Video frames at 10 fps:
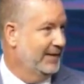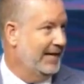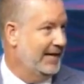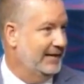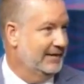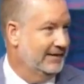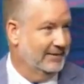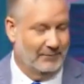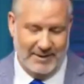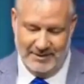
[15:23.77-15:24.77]
And,
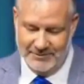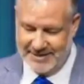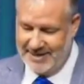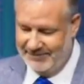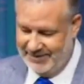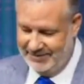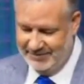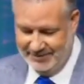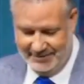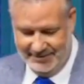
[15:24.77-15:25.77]
well, it was kind of a
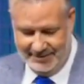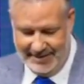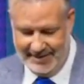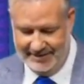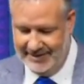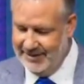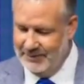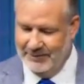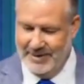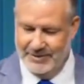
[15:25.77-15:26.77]
hill. And then it
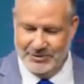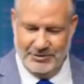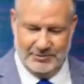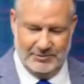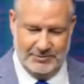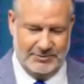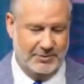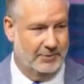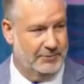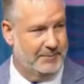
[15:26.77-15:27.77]
went around a circle.
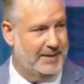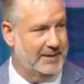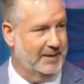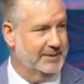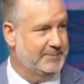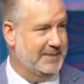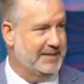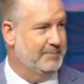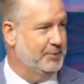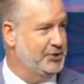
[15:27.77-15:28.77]
So depending on the speed
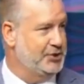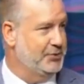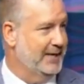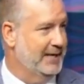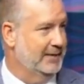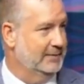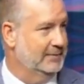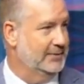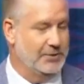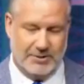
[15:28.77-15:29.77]
he pushed you at,
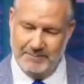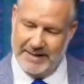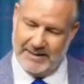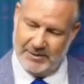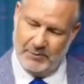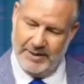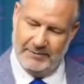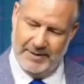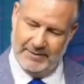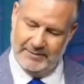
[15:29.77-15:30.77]
you could make it quite
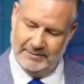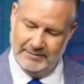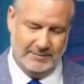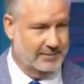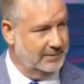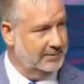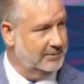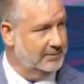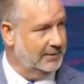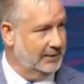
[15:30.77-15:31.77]
around the,
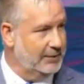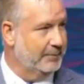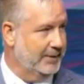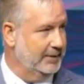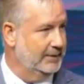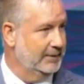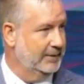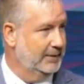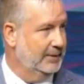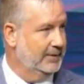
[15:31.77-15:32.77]
a little bit.
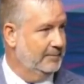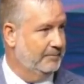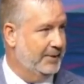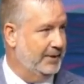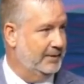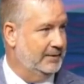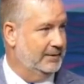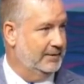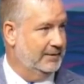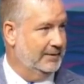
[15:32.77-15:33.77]
But
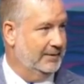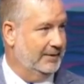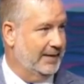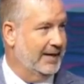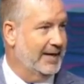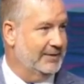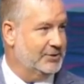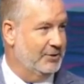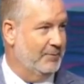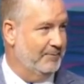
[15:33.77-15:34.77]
I got
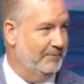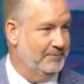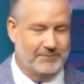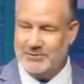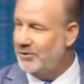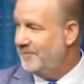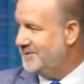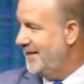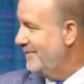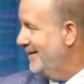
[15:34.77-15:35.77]
so, so
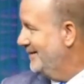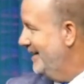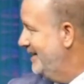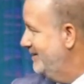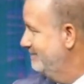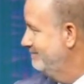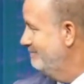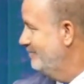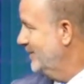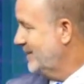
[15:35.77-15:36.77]
upset about that
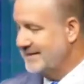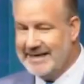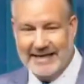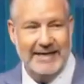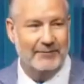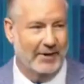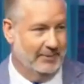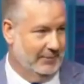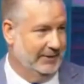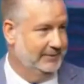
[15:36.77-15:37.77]
because I didn't get it right
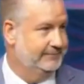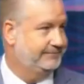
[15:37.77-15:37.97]
away.